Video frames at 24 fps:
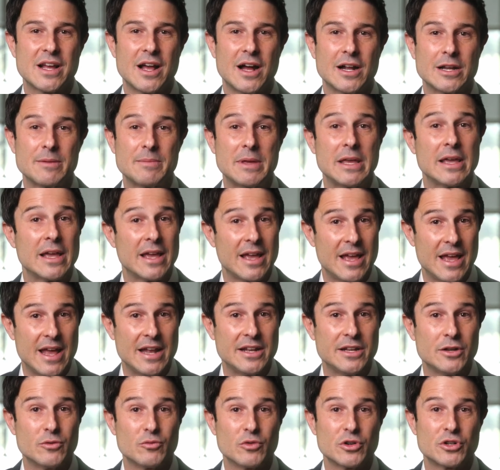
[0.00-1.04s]
economy
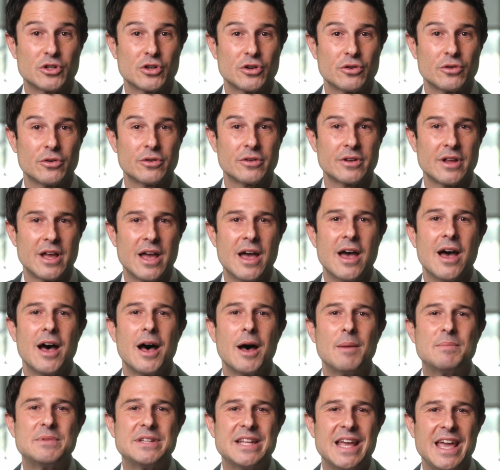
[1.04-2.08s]
and in return,
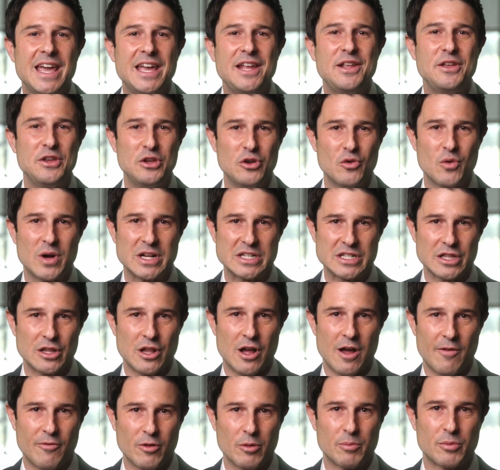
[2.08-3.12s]
obtain U.S.
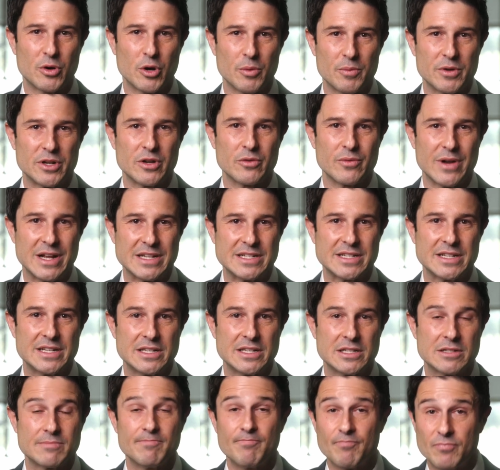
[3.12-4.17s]
lawful permanent
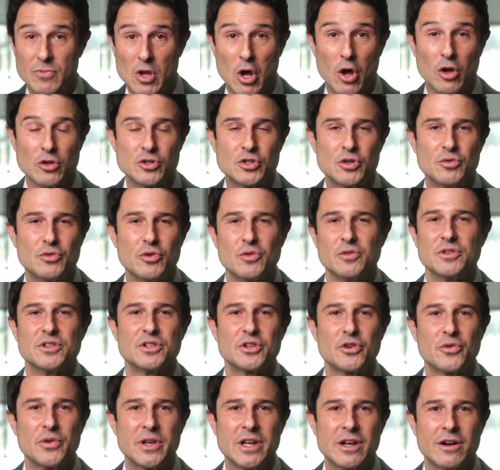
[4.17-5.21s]
residence, also known as
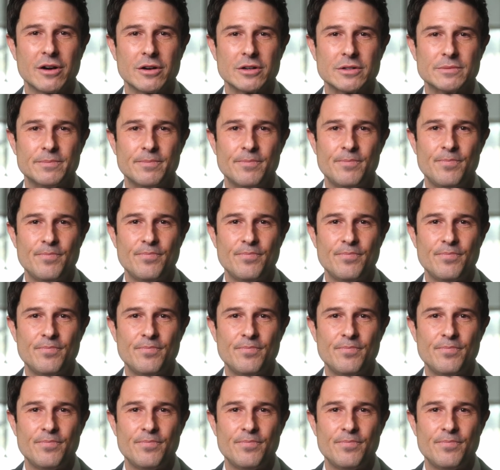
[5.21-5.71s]
a green card.